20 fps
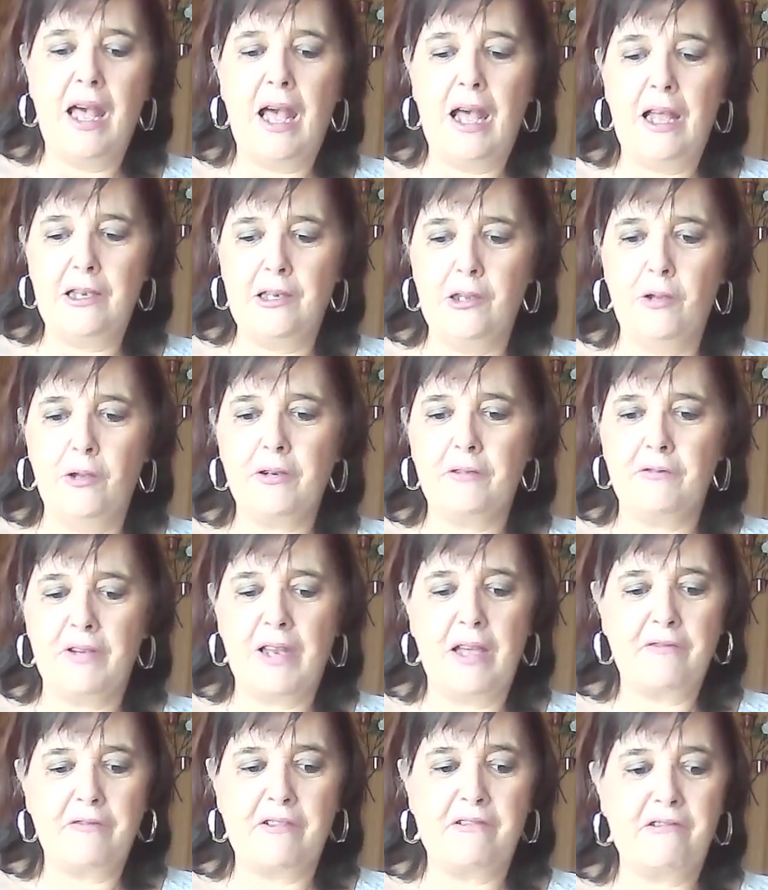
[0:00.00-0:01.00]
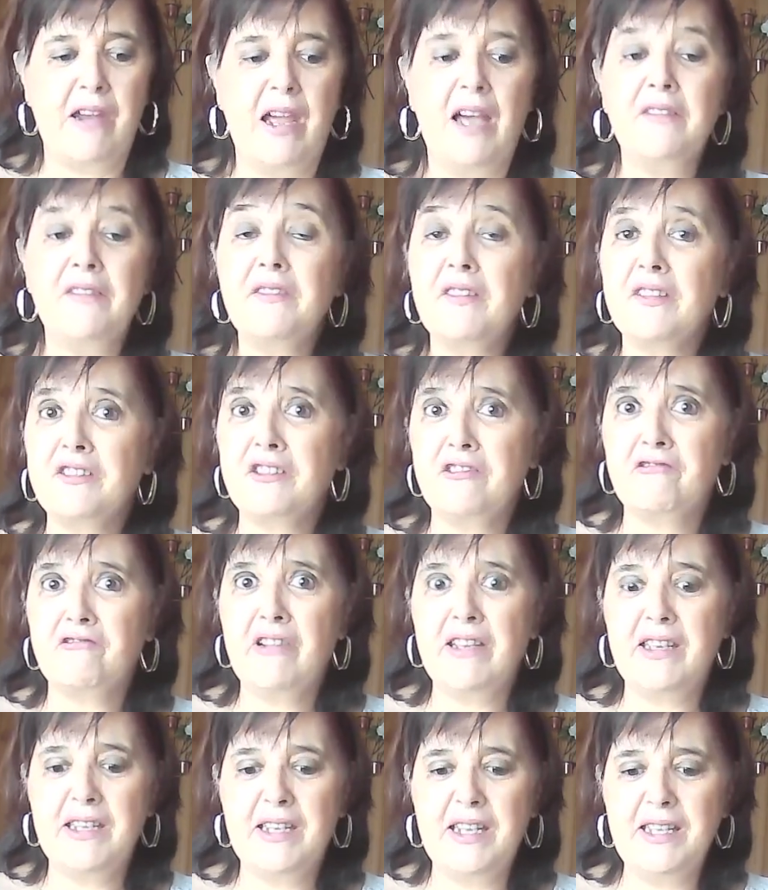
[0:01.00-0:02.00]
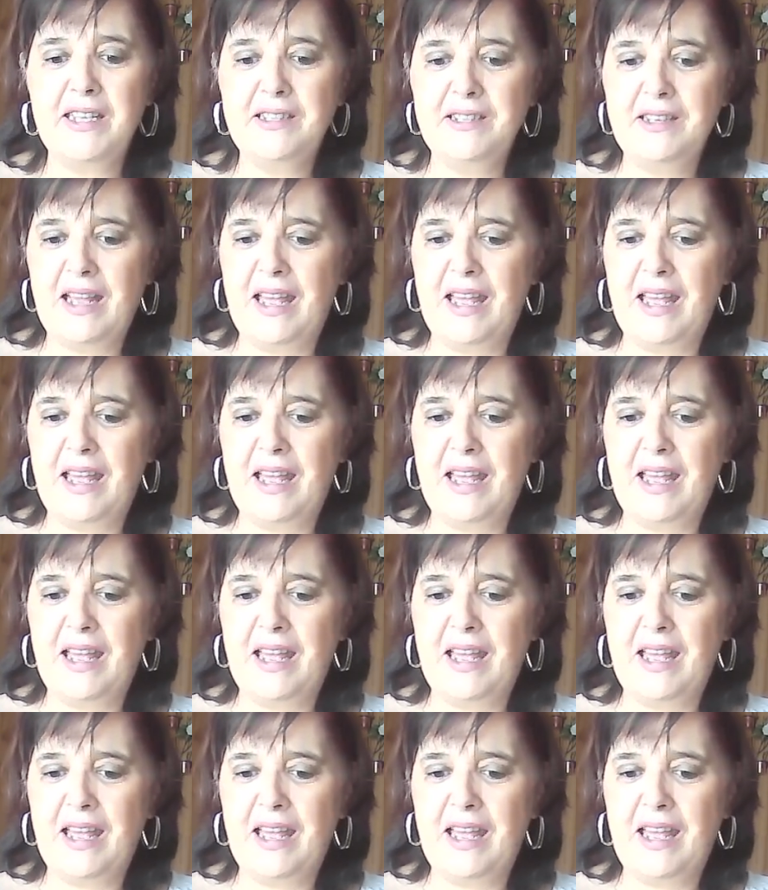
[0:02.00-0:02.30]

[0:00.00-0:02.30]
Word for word: a lot of love around this reading